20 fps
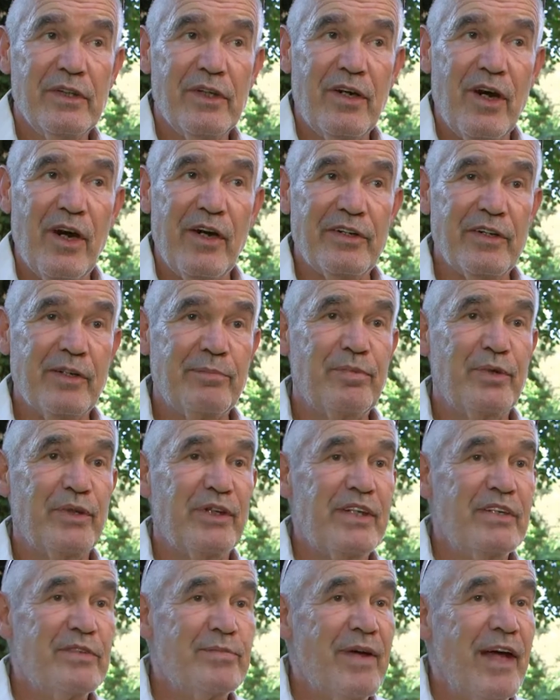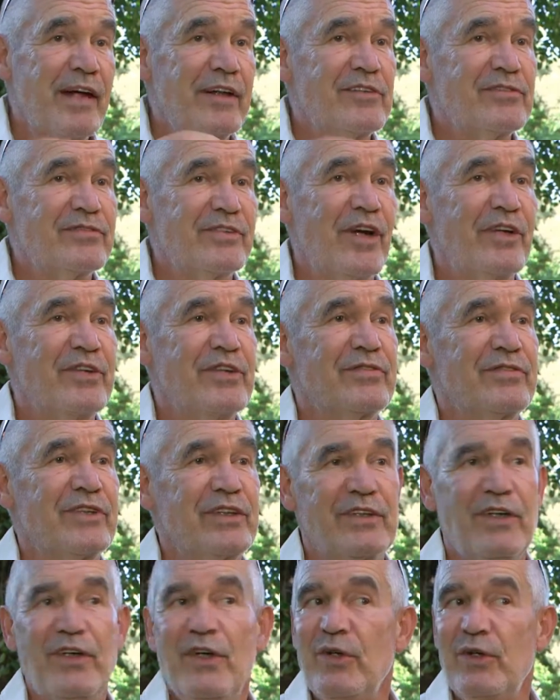Are there policemen in front of
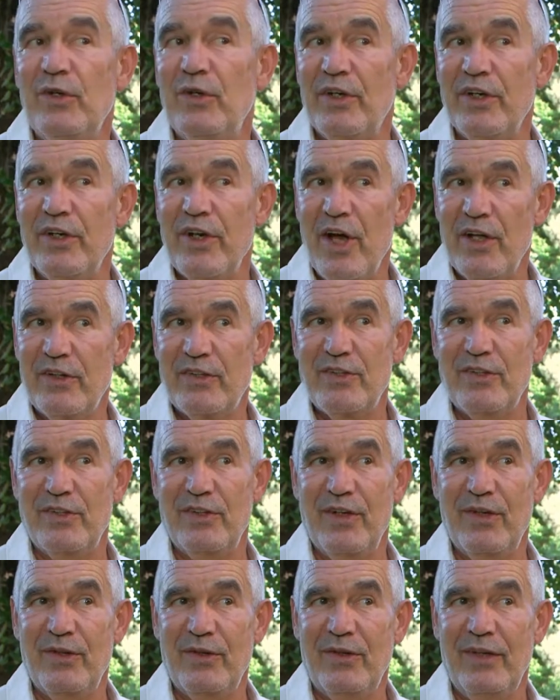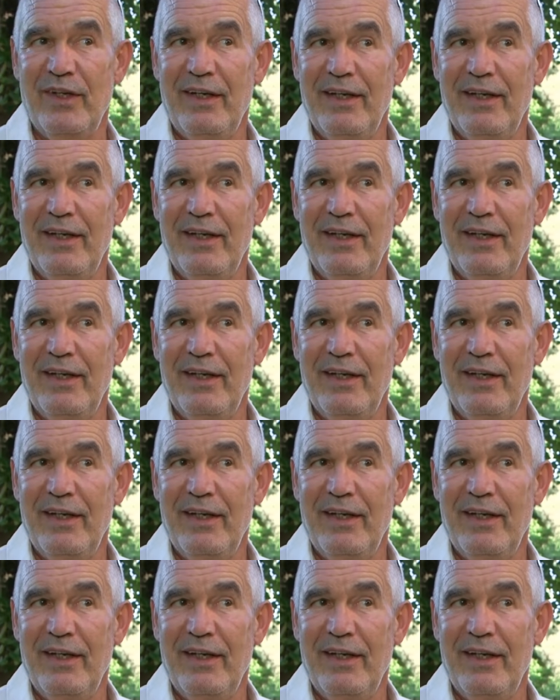it or not? You know?